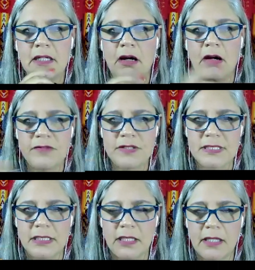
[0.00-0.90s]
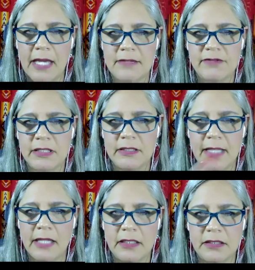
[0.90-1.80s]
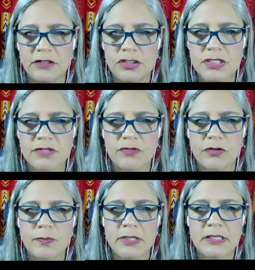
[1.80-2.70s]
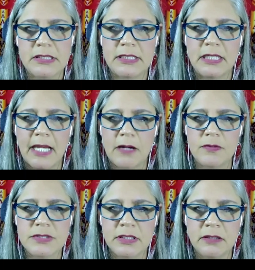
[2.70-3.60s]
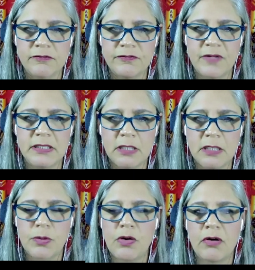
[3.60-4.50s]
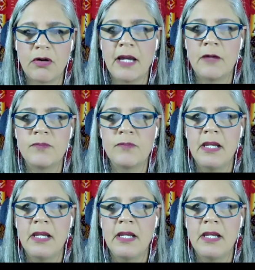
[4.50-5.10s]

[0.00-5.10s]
obviously having that Indigenous affordability housing funding program,